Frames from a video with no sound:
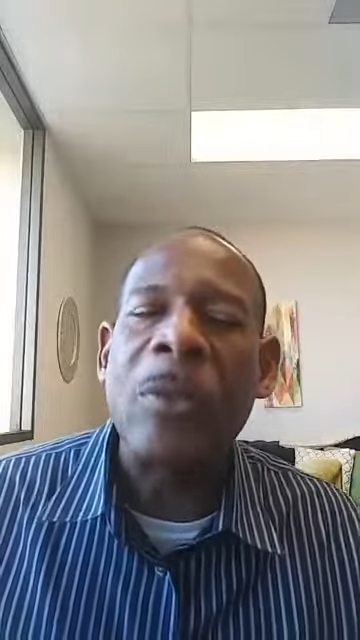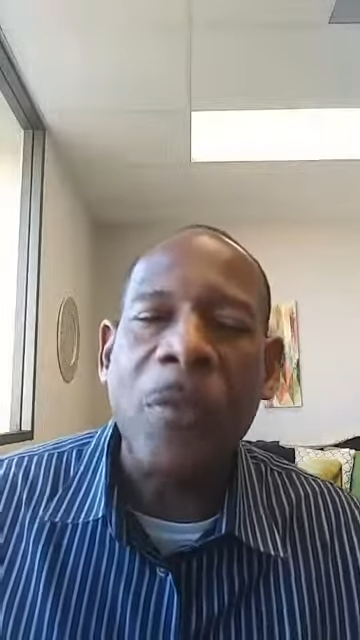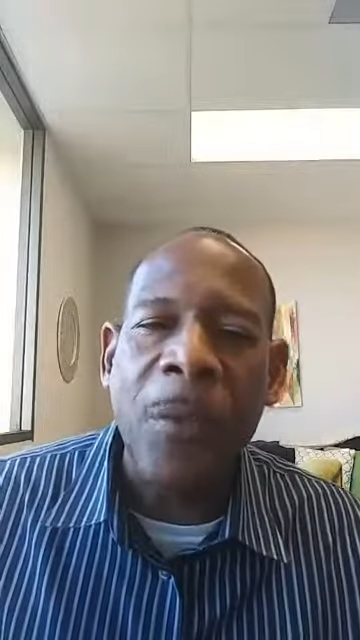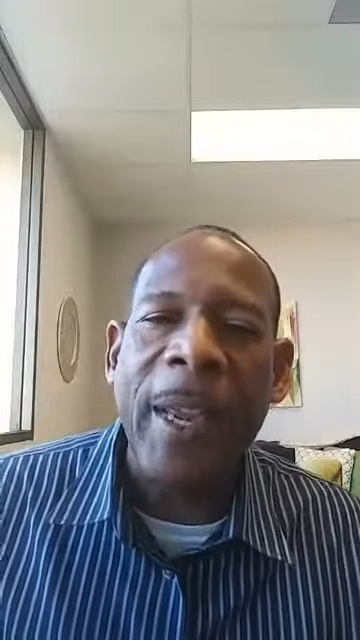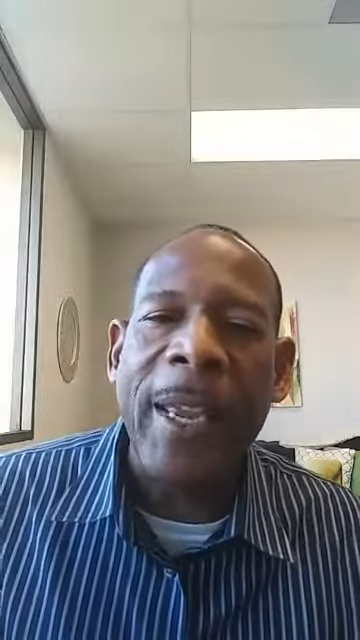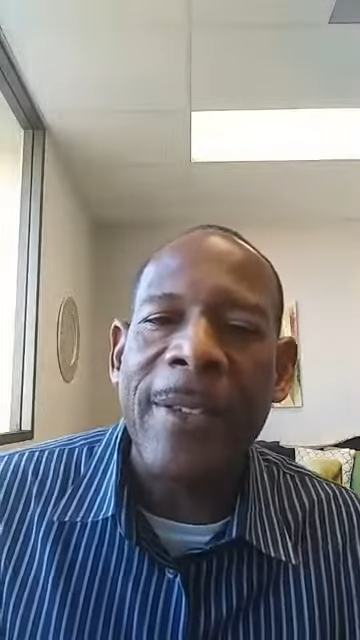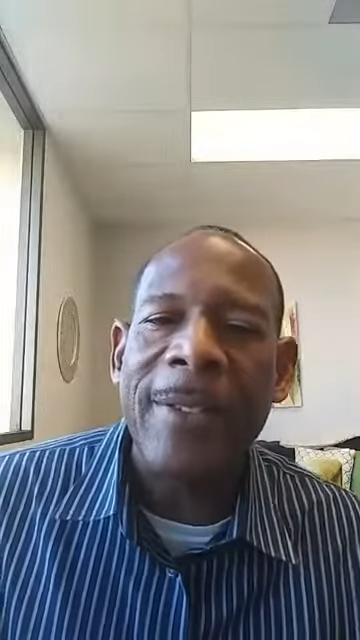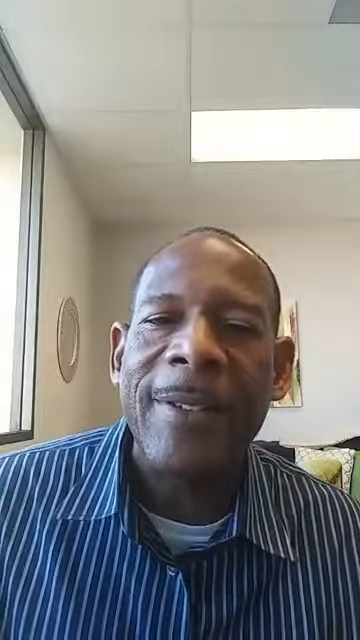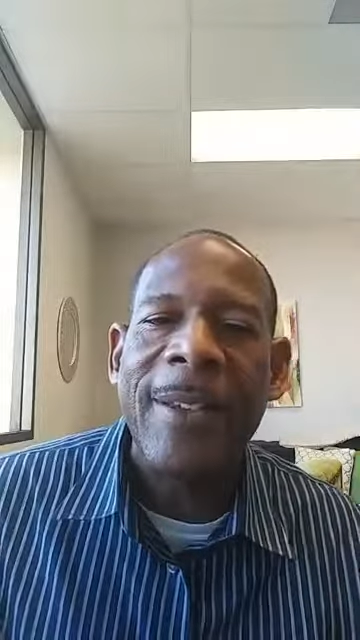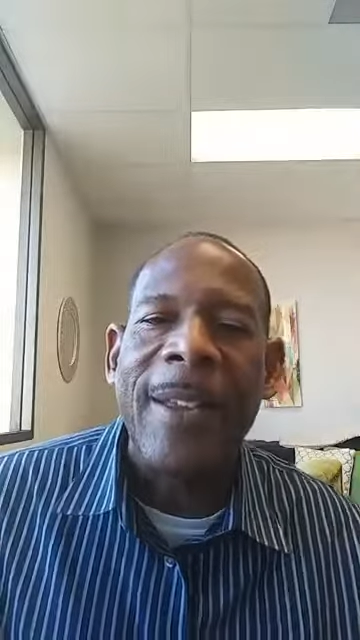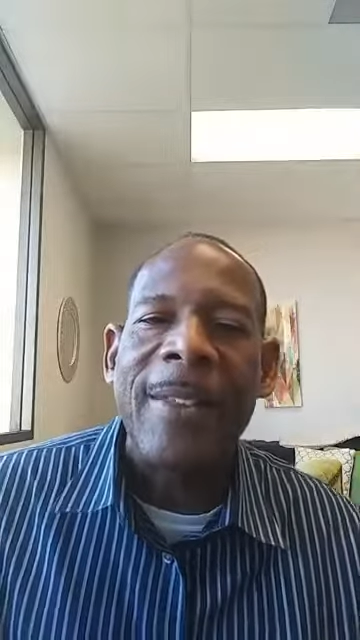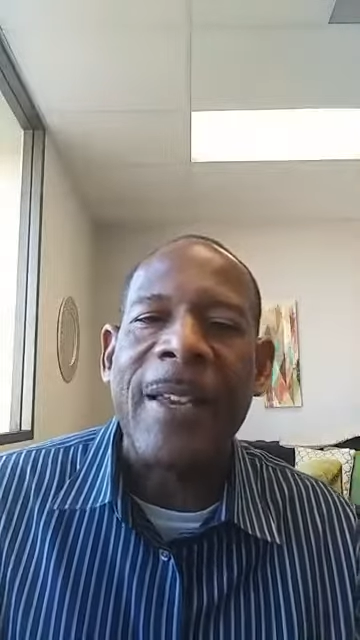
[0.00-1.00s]
friends
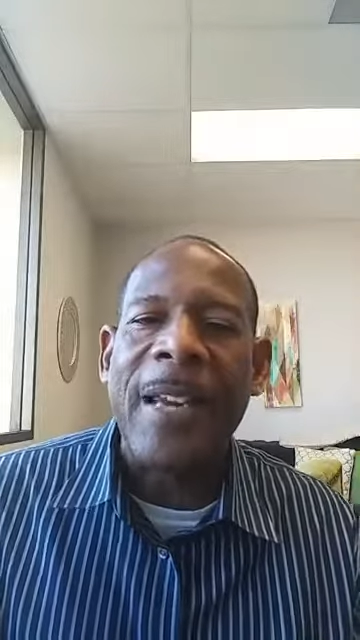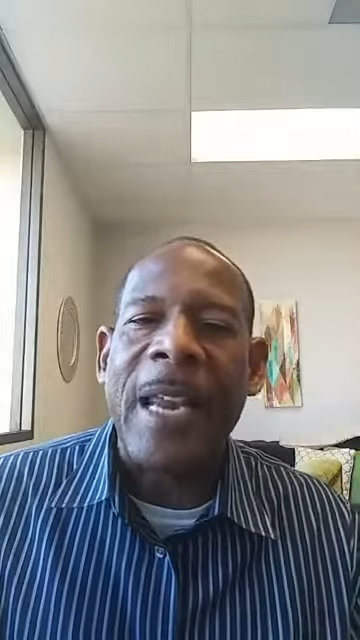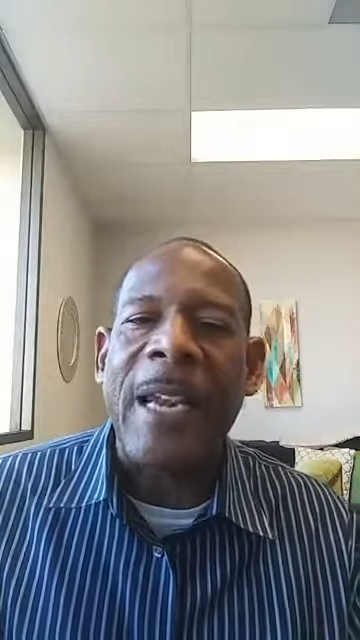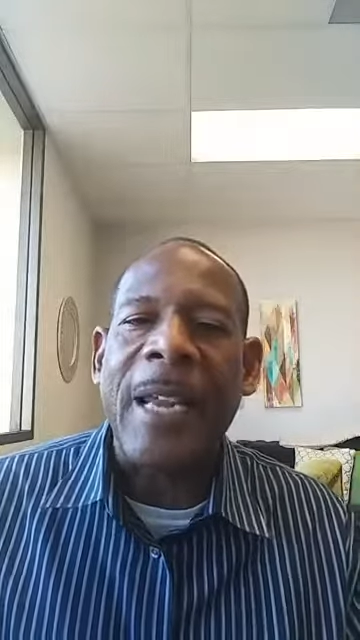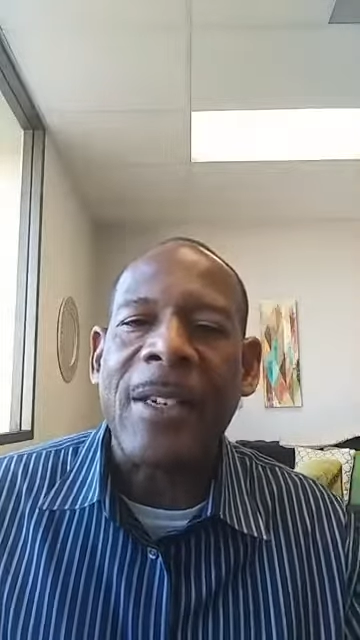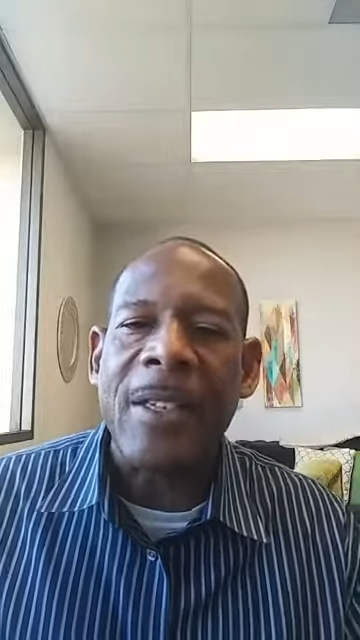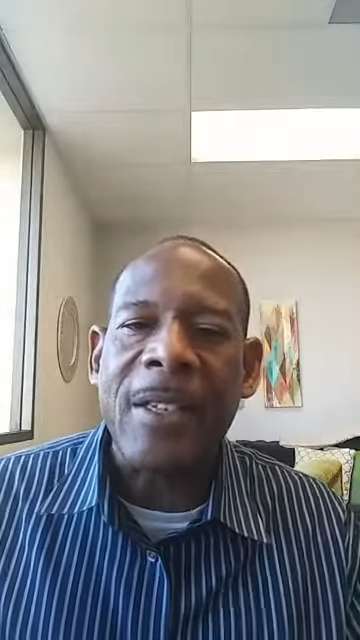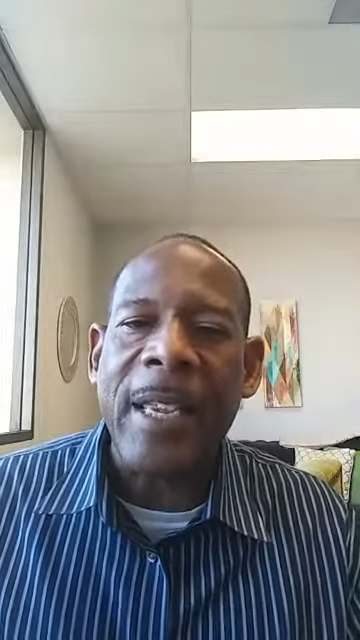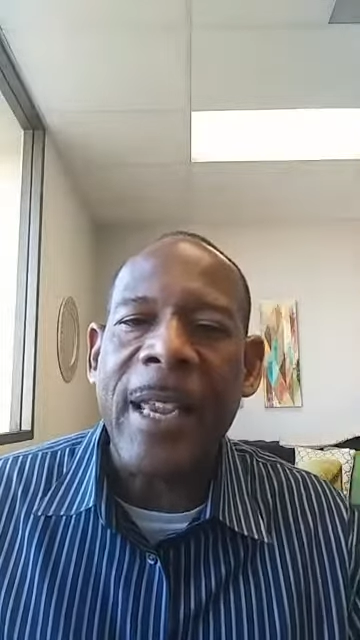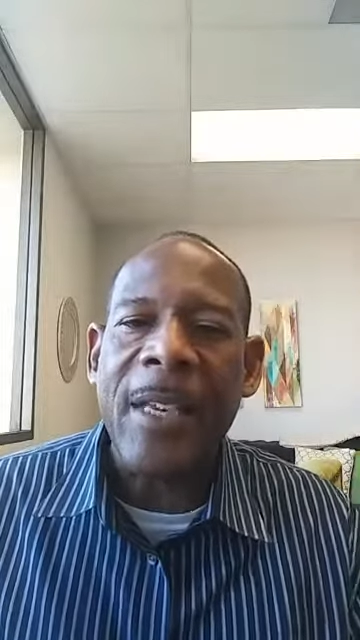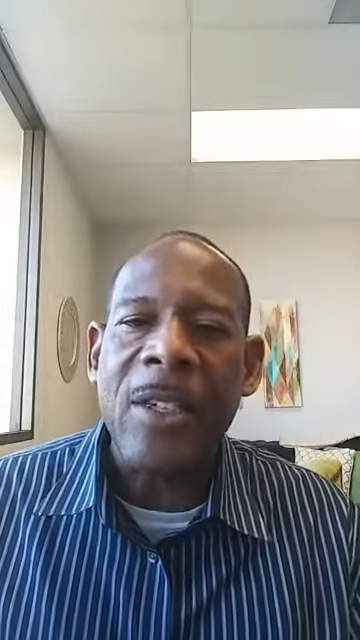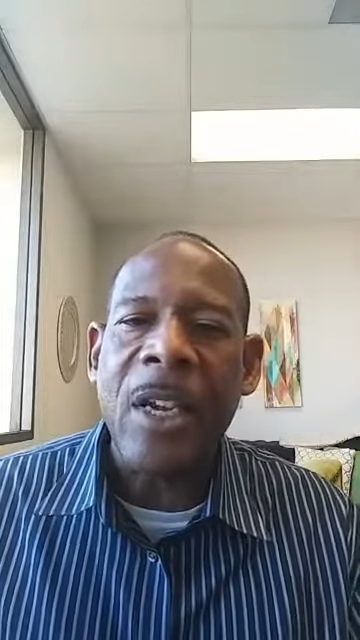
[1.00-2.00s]
that I like to stay
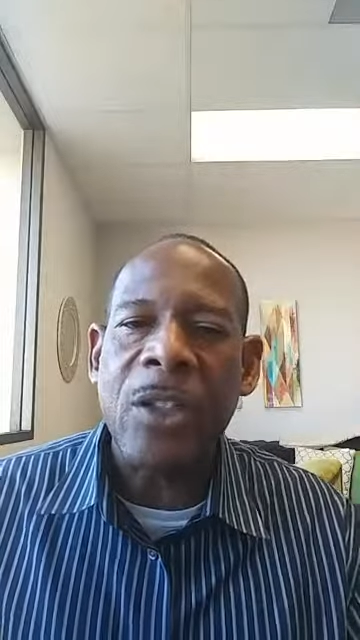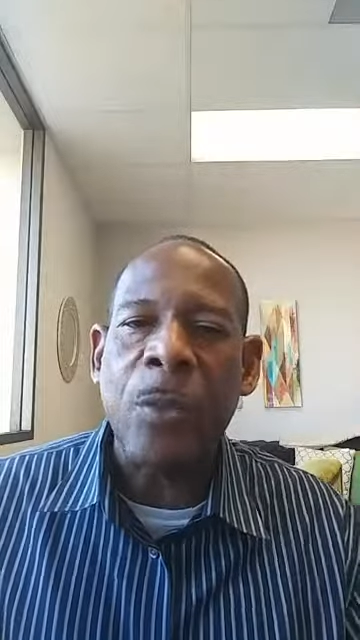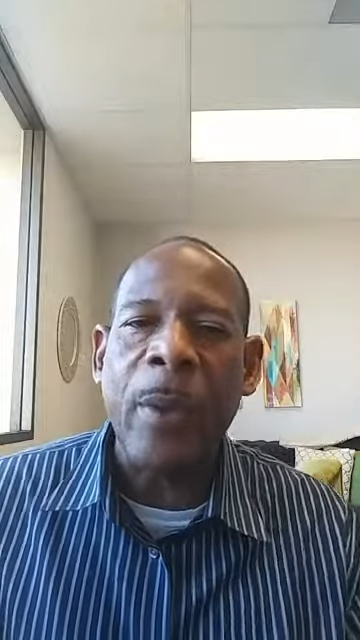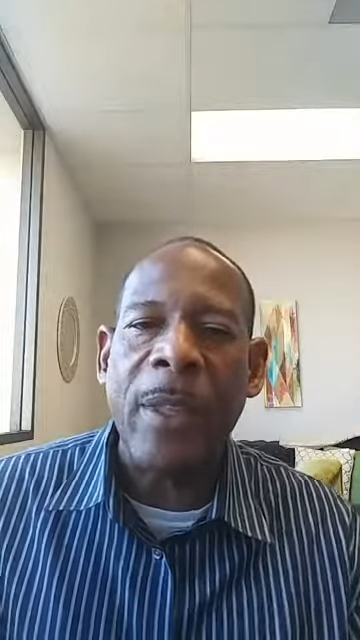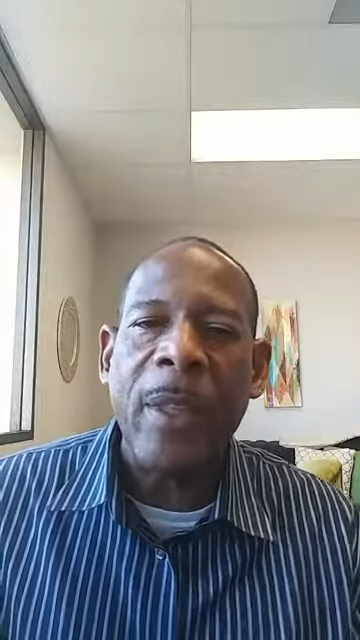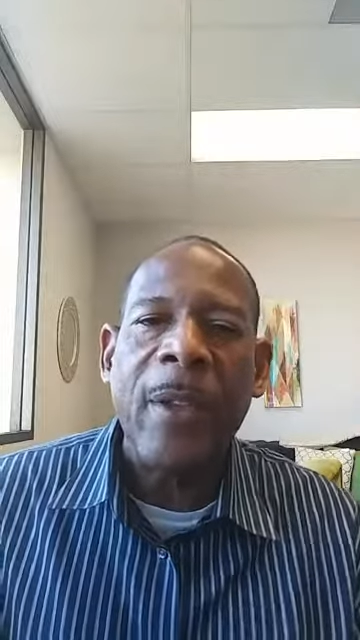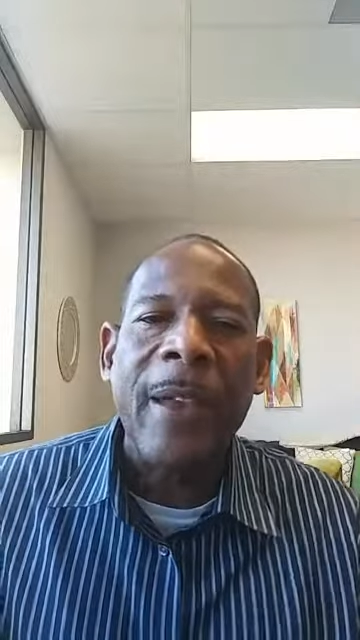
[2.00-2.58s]
in touch with,